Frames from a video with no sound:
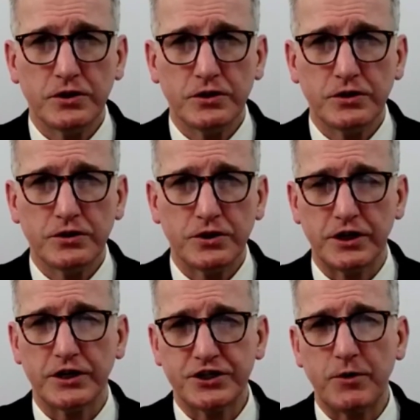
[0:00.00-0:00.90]
to the
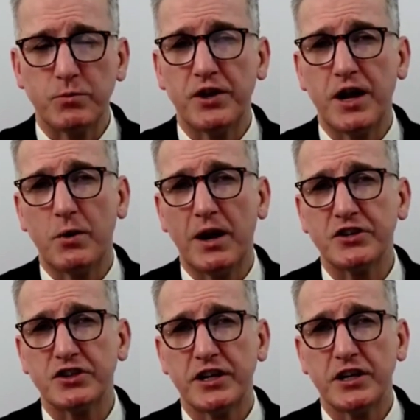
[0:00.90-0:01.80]
extent where they'll
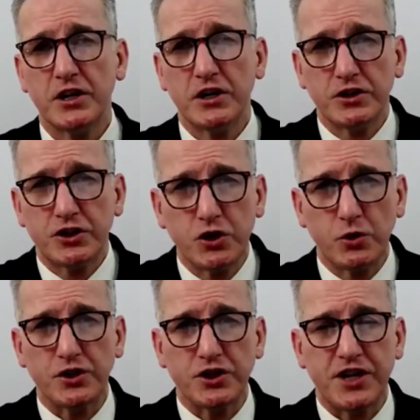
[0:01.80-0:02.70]
actually shorten the
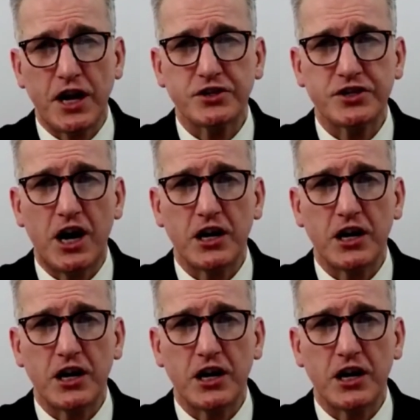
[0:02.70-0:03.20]
sales cycle,